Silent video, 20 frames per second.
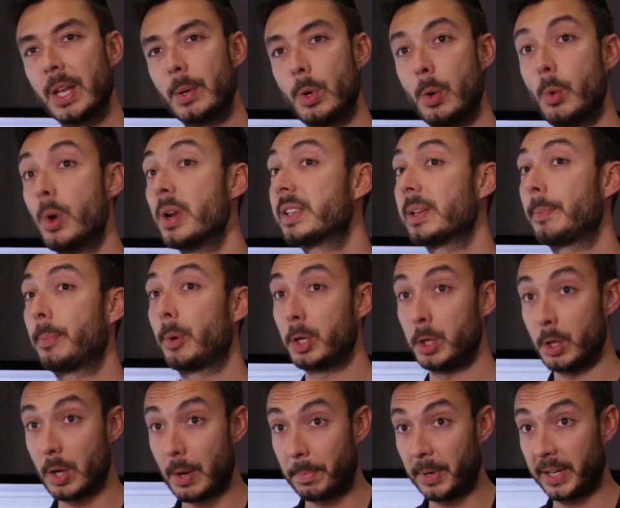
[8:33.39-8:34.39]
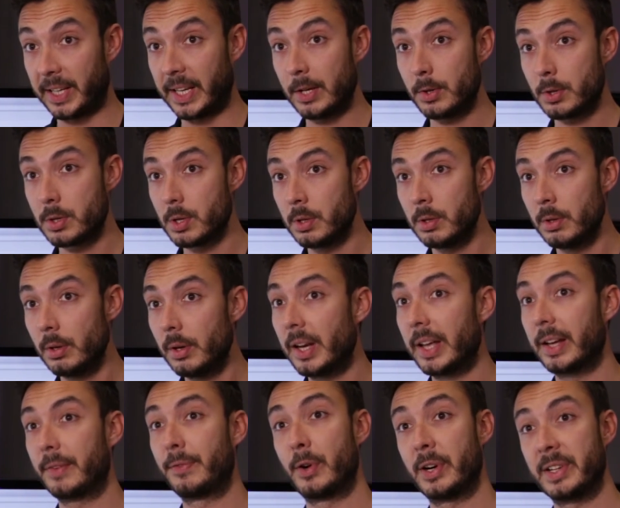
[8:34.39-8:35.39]
We will support new application,
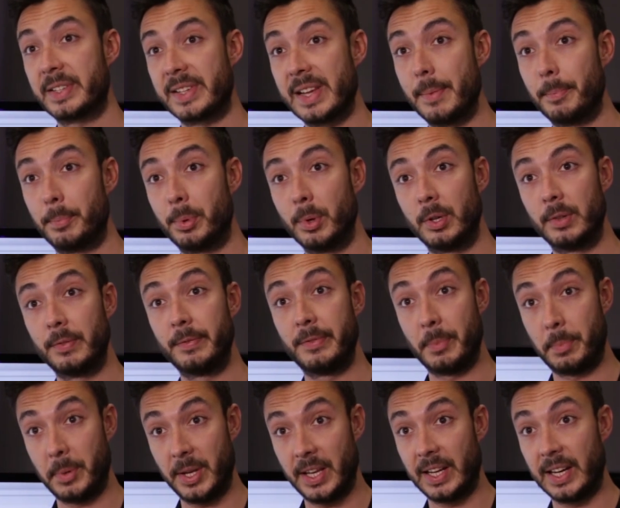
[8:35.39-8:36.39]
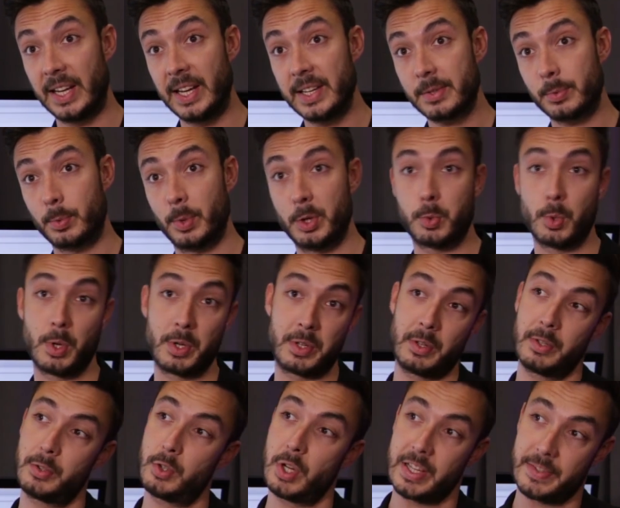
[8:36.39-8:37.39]
like for example, VPLS, which was
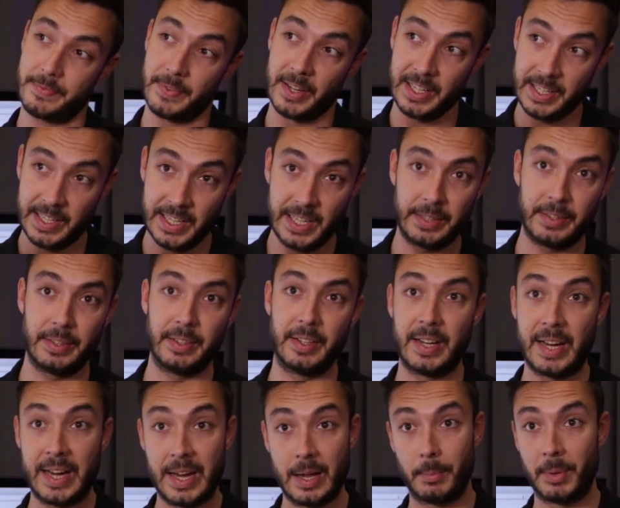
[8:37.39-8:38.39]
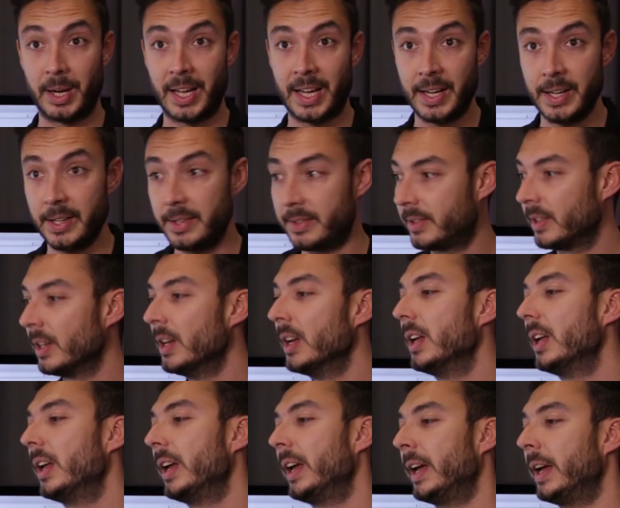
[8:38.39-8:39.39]
just validated in ON.Lab,
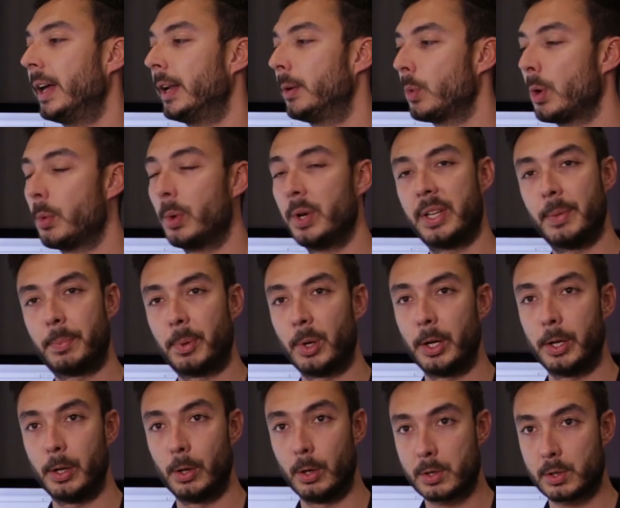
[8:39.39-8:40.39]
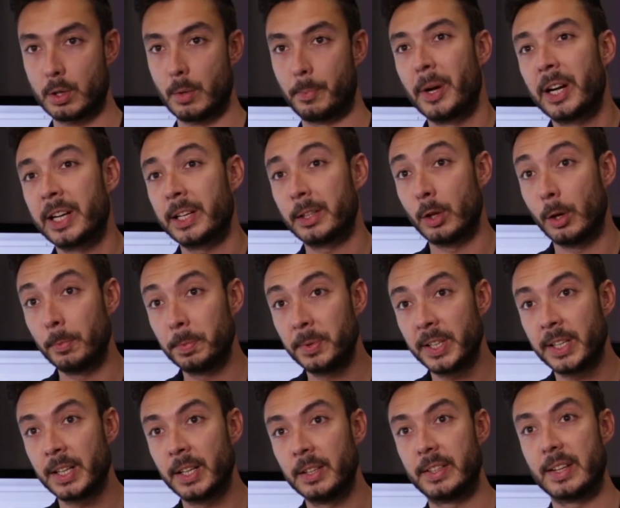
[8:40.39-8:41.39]
and we will deploy also packet
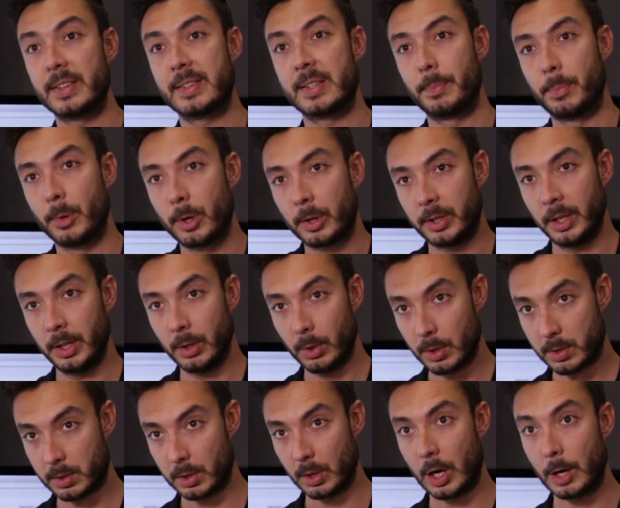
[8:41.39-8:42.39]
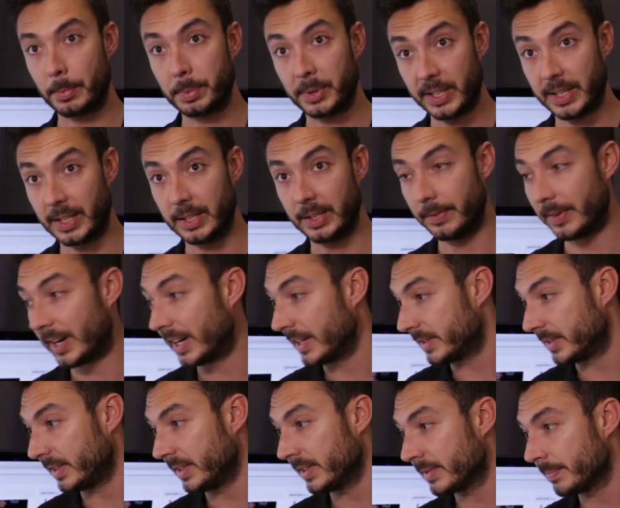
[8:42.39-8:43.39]
optical, that's supporting also optical
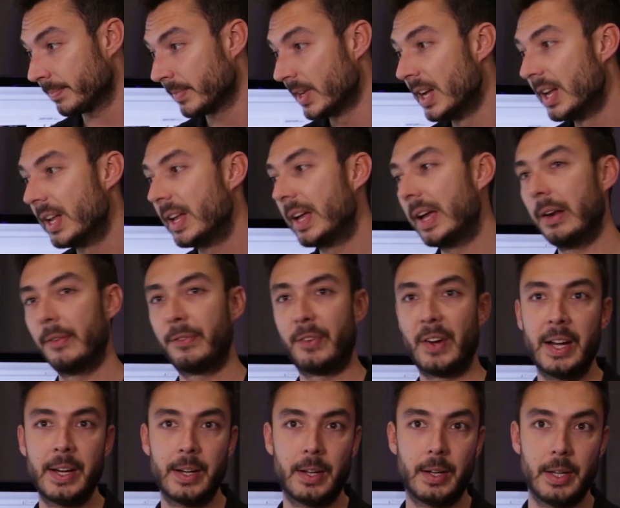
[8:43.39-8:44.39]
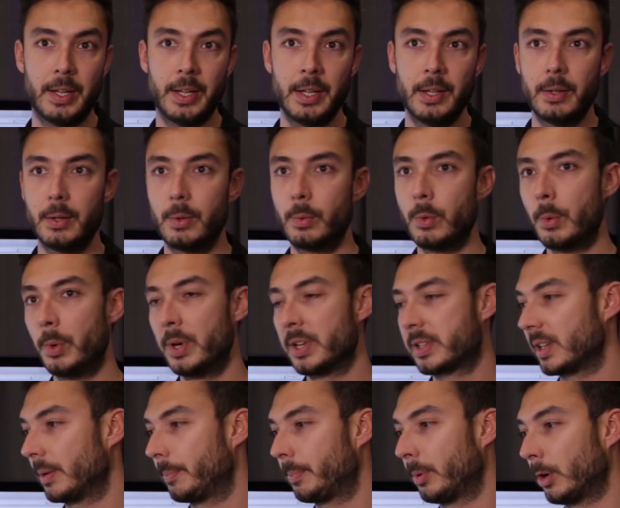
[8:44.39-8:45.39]
devices. And finally, we will
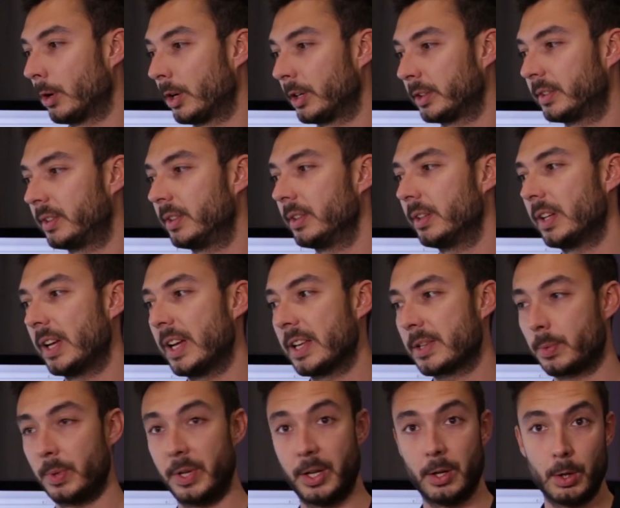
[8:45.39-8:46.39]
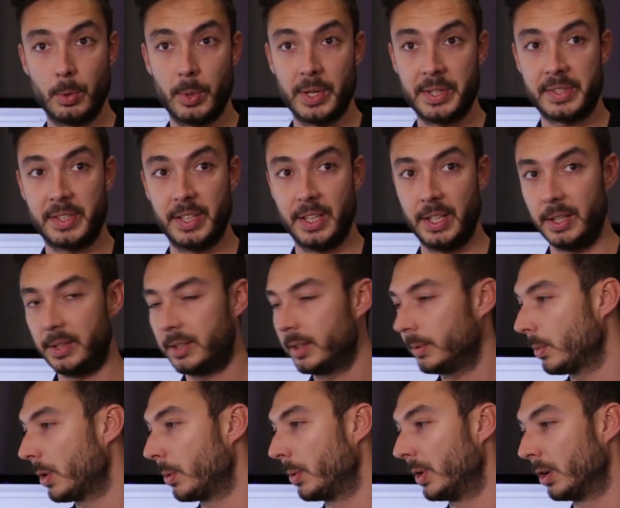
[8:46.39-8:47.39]
support, as we always did,
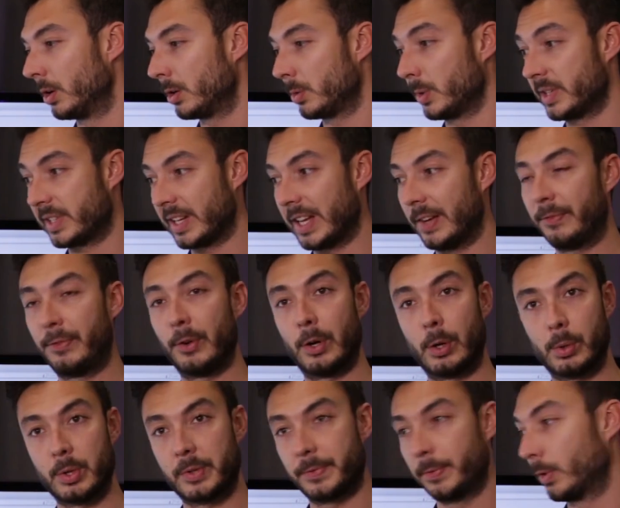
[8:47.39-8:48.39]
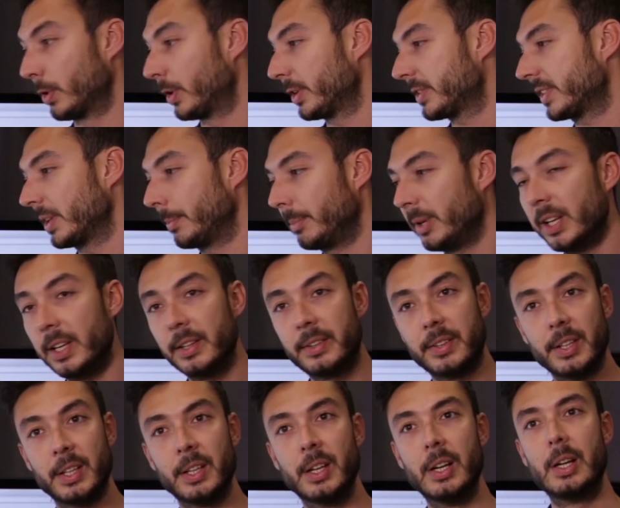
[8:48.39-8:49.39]
we will always have focus for
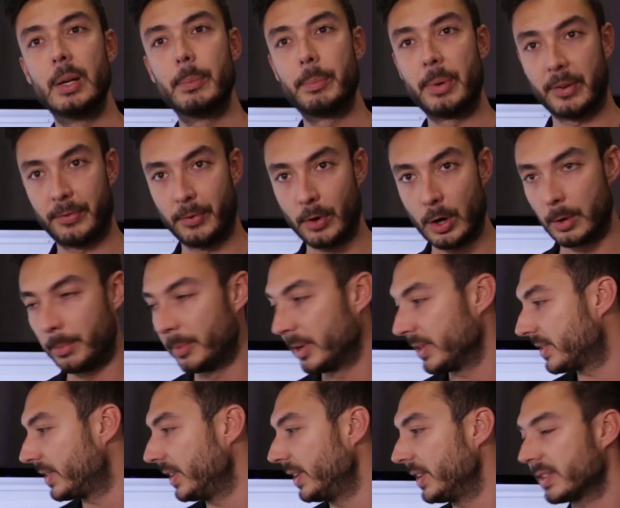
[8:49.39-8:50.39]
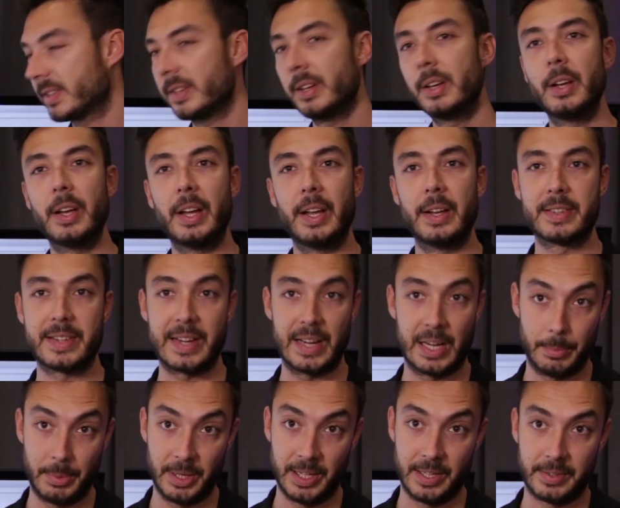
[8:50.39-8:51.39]
stability, performances, and
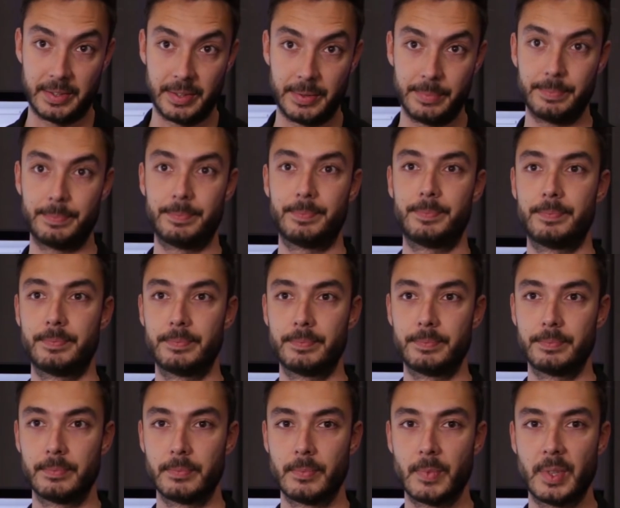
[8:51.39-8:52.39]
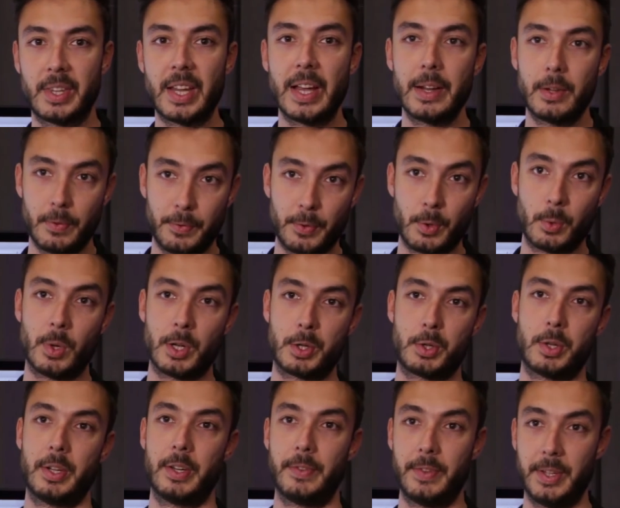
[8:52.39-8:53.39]
scalability. Thank you for
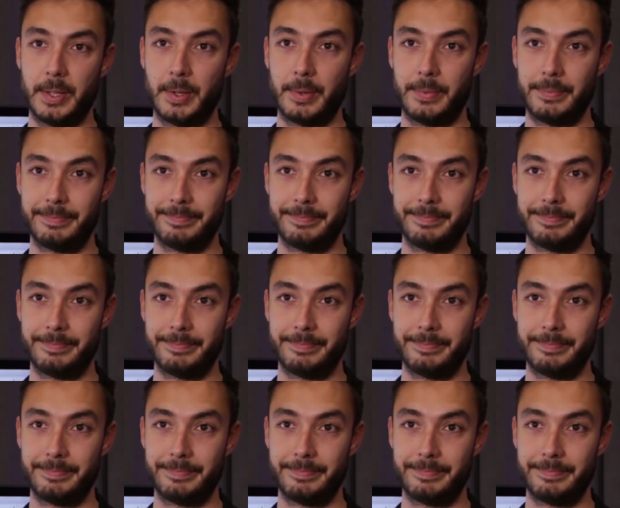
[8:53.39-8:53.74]
watching the video.